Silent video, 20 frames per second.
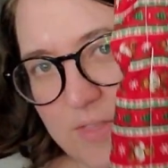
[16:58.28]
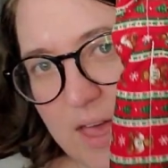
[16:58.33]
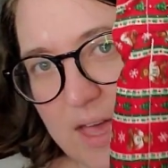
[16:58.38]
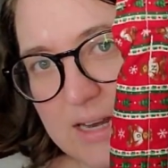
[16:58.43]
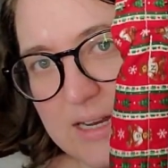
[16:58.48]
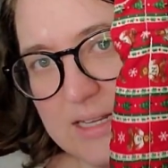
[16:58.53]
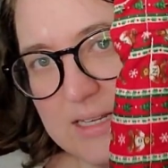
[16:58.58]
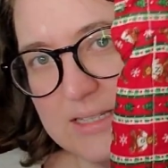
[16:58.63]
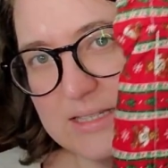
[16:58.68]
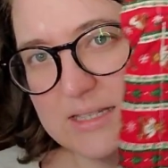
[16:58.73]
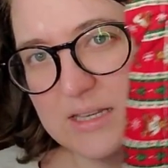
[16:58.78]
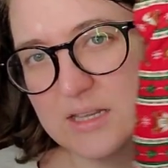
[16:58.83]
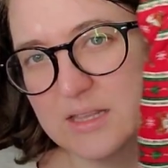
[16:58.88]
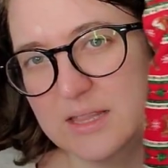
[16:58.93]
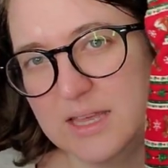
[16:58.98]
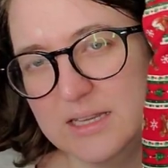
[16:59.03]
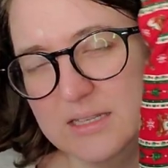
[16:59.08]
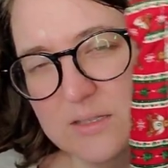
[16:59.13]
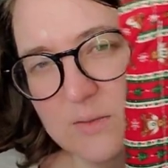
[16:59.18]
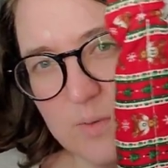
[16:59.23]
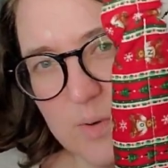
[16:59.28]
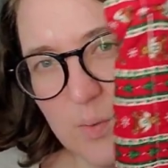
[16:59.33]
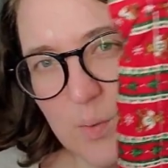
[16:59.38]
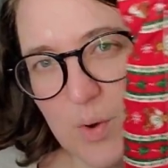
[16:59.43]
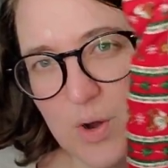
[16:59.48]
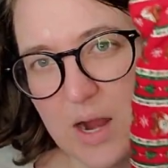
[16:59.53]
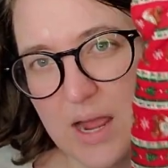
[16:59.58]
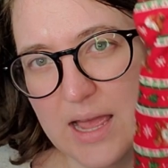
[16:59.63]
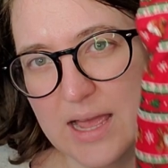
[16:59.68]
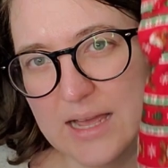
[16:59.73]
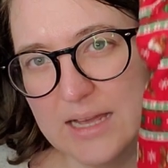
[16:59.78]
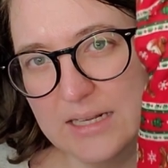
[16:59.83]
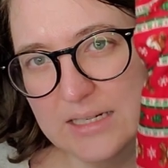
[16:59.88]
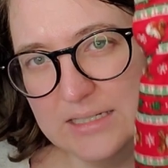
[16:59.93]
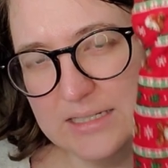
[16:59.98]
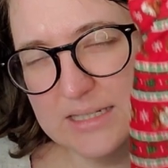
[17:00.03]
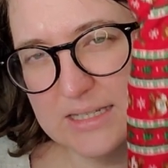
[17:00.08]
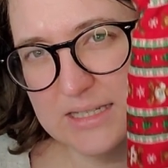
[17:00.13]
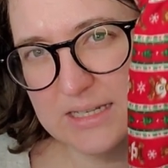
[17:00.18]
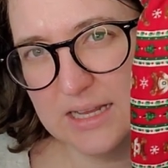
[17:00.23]
that is that's where we're
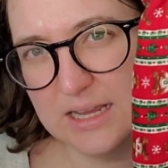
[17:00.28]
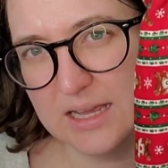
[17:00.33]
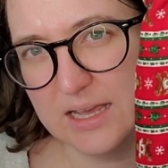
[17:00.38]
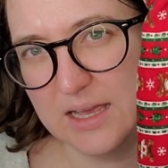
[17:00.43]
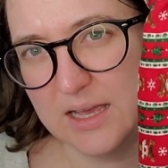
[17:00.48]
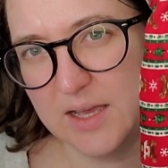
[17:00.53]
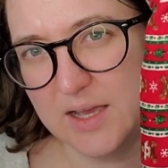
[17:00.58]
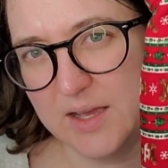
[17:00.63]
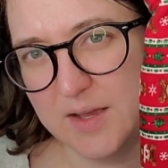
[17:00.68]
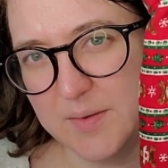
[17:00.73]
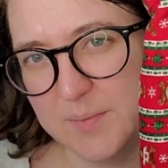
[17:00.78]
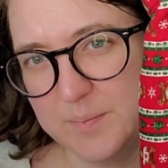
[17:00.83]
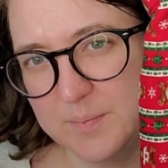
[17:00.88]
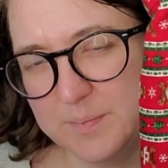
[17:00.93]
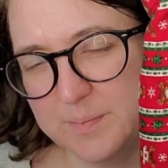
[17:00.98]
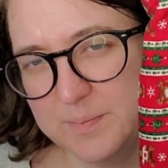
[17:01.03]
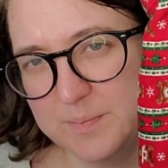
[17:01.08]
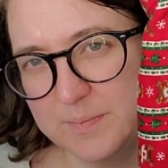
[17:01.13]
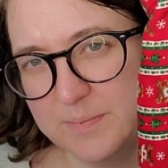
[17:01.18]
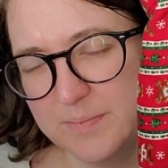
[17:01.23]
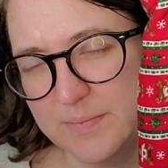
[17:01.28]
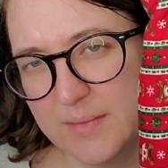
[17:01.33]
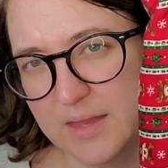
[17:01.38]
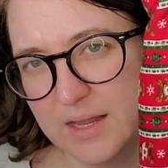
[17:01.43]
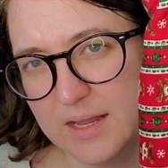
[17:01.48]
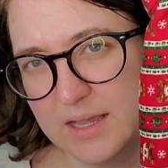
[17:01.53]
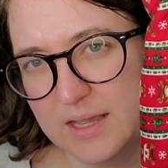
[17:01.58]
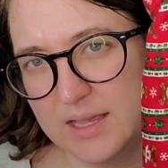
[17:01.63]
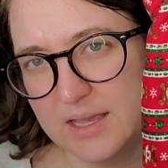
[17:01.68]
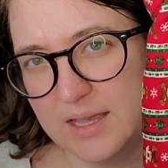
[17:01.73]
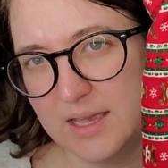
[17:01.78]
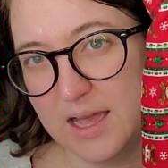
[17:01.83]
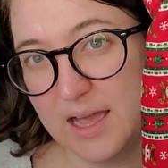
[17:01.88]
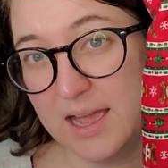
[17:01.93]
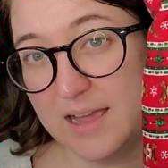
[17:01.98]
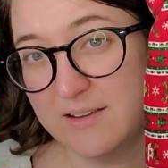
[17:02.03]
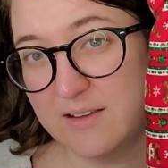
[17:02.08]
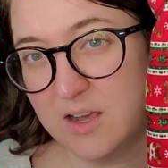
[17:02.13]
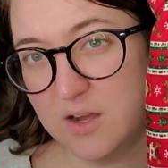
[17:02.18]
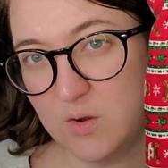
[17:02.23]
at. Um,
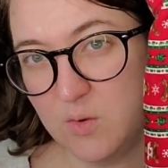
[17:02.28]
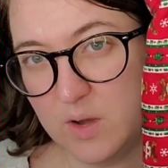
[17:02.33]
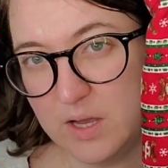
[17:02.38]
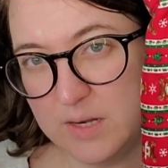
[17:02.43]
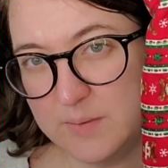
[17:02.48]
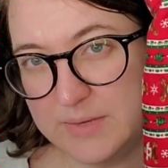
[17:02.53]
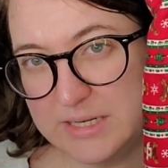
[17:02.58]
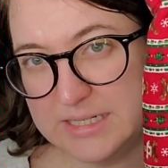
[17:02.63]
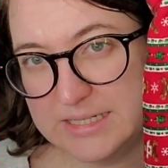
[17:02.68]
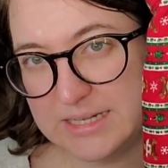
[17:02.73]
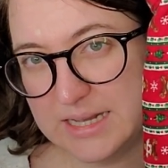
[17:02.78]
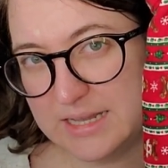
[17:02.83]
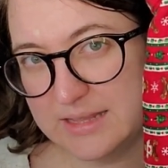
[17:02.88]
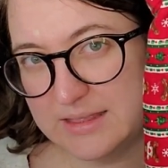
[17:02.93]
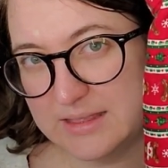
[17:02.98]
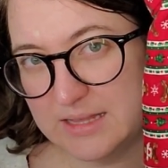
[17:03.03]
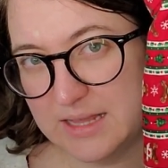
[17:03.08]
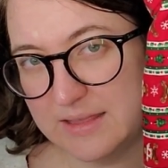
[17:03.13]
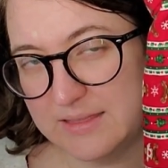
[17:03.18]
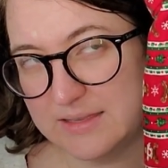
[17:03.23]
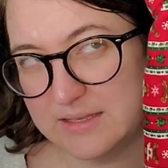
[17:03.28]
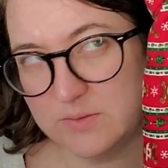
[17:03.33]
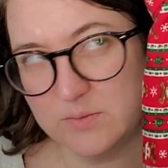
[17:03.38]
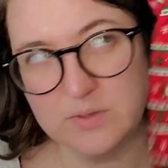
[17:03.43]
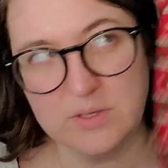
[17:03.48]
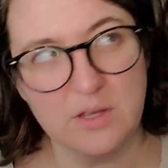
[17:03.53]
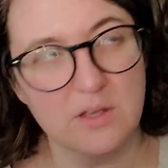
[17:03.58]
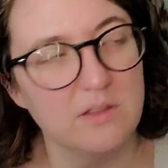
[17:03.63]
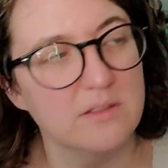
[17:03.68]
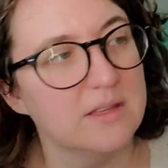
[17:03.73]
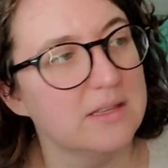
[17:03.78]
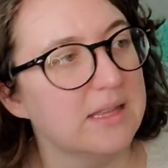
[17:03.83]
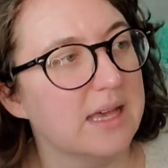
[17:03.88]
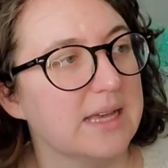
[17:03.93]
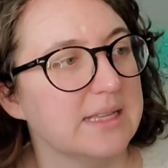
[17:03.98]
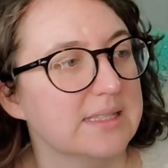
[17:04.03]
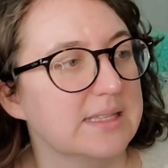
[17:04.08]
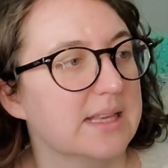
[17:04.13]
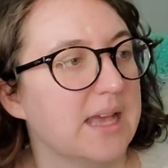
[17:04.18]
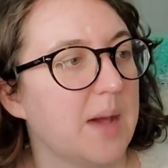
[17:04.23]
I got quite a bit done, and this was all in the
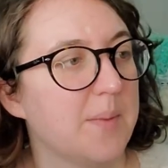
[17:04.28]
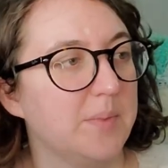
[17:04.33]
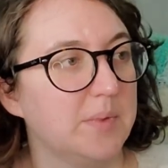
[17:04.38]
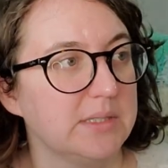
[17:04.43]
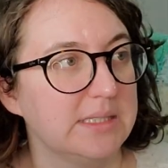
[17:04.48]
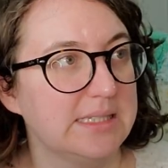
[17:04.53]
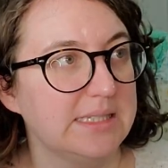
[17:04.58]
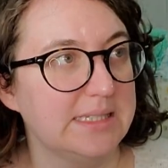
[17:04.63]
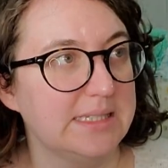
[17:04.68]
last couple